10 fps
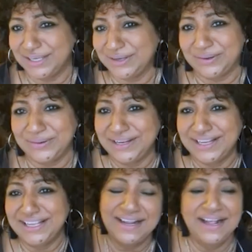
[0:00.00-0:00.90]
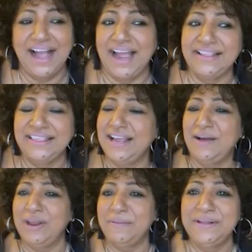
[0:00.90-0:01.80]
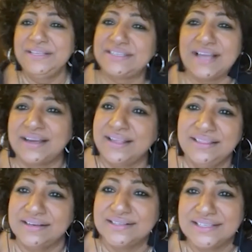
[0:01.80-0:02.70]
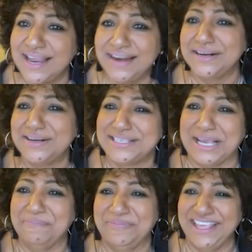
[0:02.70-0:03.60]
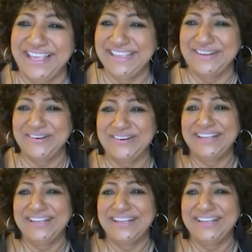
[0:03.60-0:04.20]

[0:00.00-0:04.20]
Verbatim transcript: know, I think I would have been stuck in 3rd standard or something, you know.